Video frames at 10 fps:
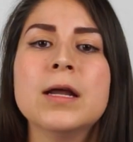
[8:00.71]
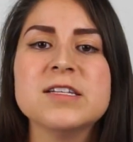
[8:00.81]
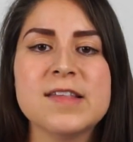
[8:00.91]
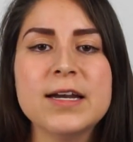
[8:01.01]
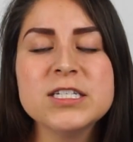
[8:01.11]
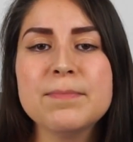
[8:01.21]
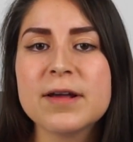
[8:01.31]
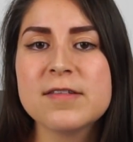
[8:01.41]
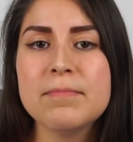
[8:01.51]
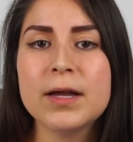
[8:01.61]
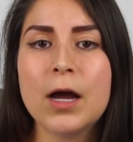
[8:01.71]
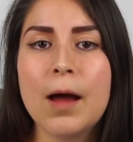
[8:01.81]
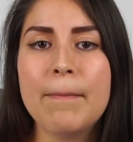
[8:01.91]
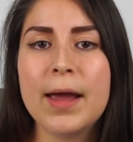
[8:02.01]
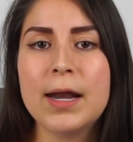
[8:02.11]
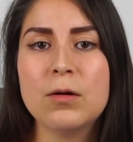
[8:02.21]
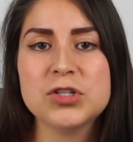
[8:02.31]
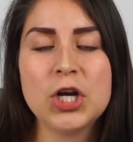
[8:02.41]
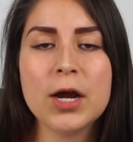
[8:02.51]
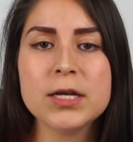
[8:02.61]
Decided to pick something up and I
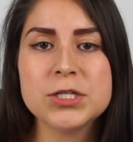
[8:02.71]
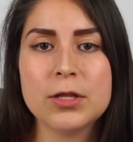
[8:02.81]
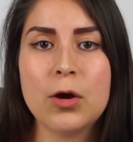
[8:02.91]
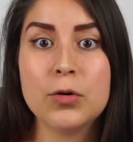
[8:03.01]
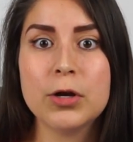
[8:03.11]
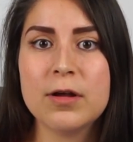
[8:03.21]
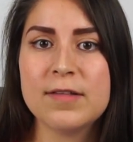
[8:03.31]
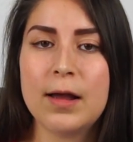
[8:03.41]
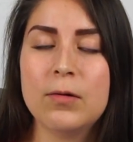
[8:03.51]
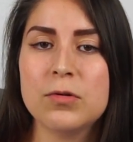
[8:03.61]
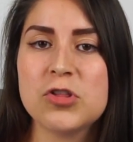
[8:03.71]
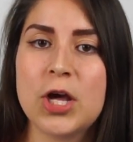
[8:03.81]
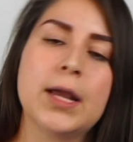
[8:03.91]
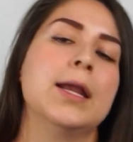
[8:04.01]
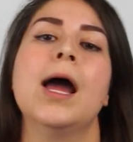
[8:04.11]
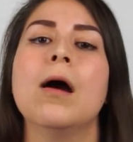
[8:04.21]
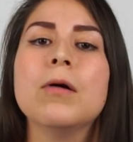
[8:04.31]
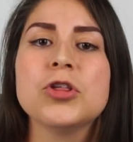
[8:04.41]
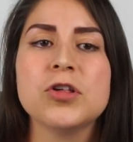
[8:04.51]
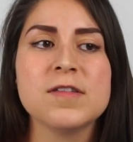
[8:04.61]
was talking to the owner as I was checking
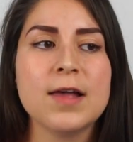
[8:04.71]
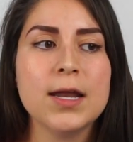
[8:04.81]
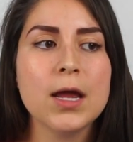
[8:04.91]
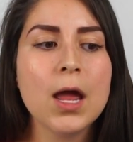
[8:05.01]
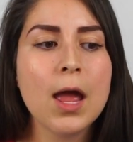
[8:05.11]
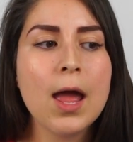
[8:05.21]
out and she said,